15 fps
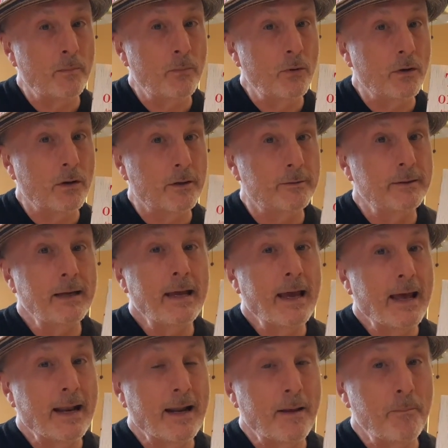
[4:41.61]
book,
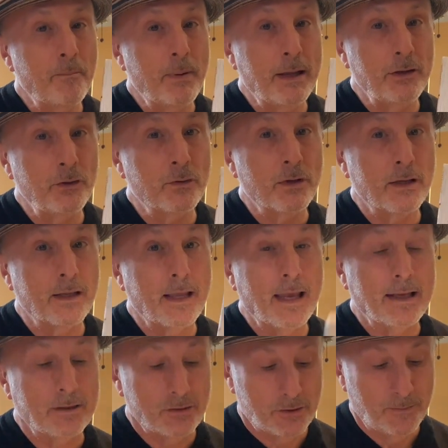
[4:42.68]
and I bet you can
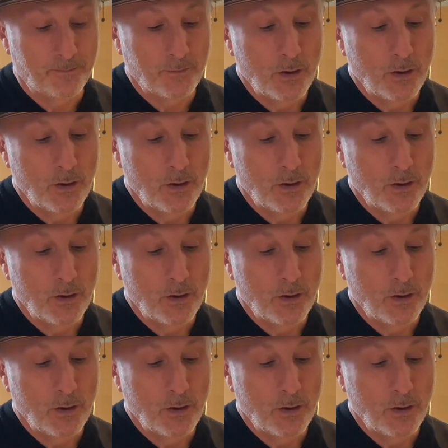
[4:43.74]
guess